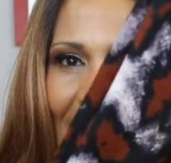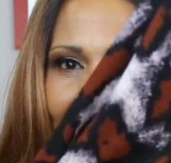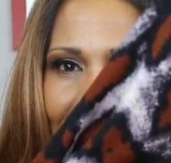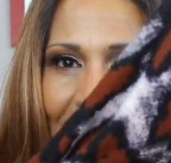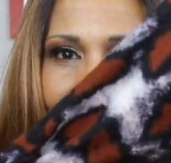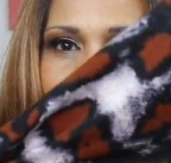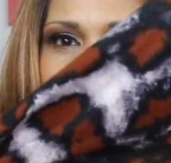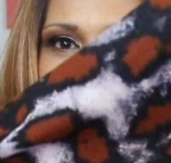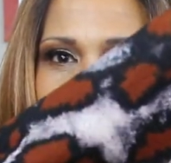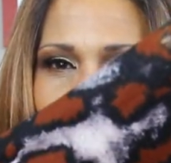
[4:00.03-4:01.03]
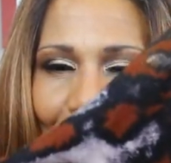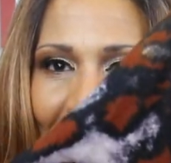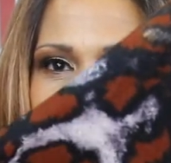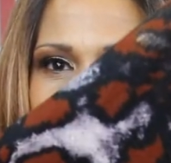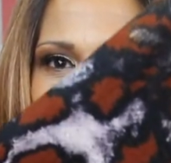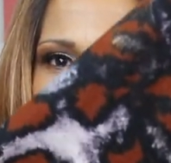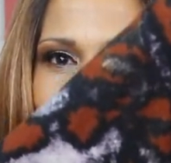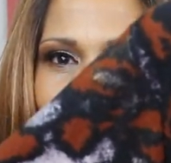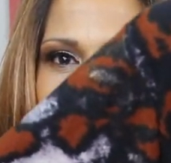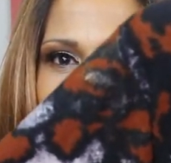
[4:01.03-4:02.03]
um, jungle pattern,
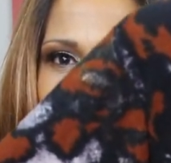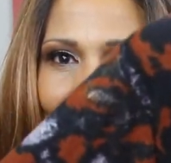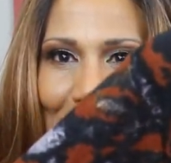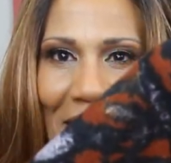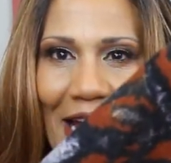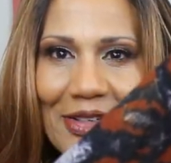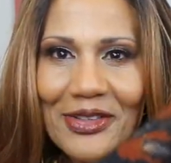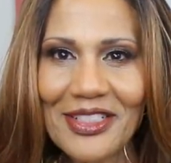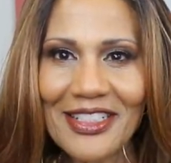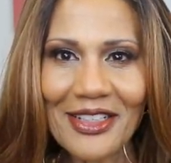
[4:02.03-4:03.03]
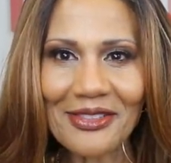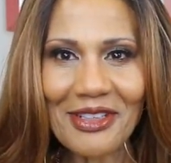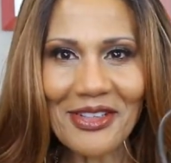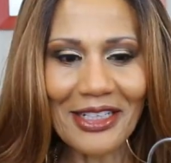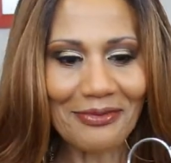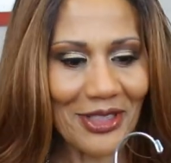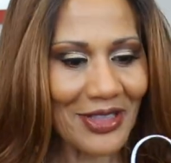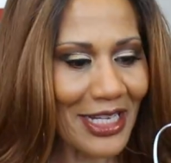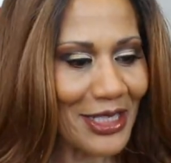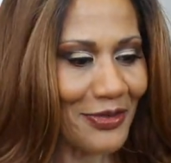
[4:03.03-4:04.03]
animal print pattern. So, okay,
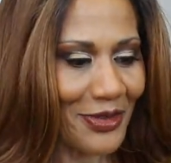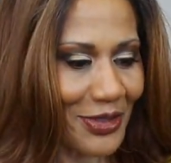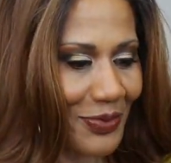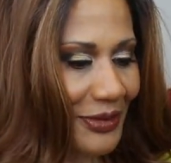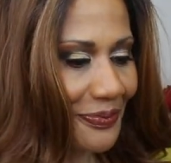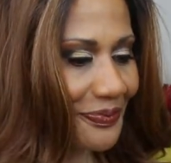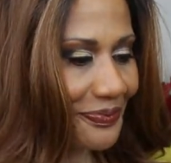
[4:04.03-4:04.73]
so that's the first one.